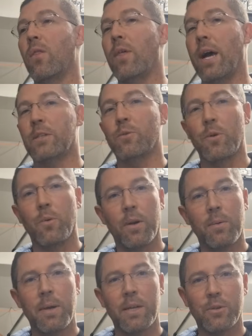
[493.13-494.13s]
that's where you
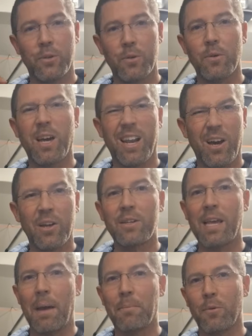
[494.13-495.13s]
want to make sure you kind of
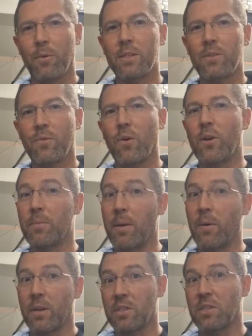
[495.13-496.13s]
uncap your reservoir, and you may
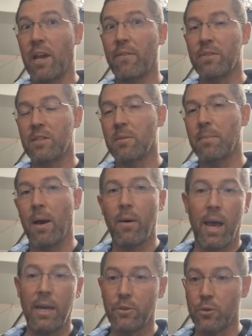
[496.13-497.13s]
want to siphon some
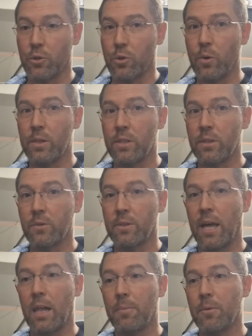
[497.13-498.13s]
out as you're squeezing those
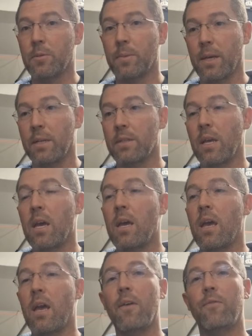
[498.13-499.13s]
calipers, because
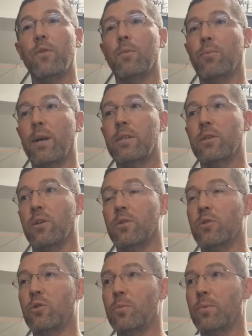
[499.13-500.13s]
if your brakes are
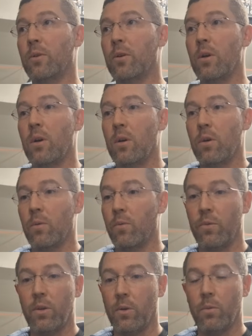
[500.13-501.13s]
super,
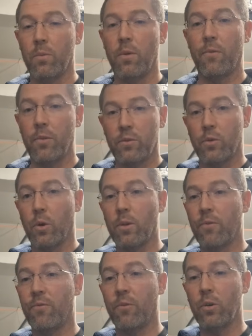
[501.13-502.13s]
you know, if it's
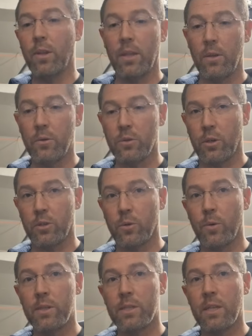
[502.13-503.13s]
totally full and then you start
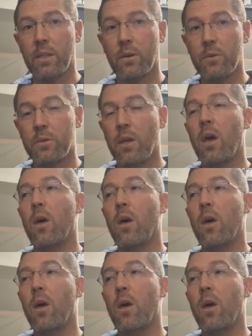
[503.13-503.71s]
squeezing those,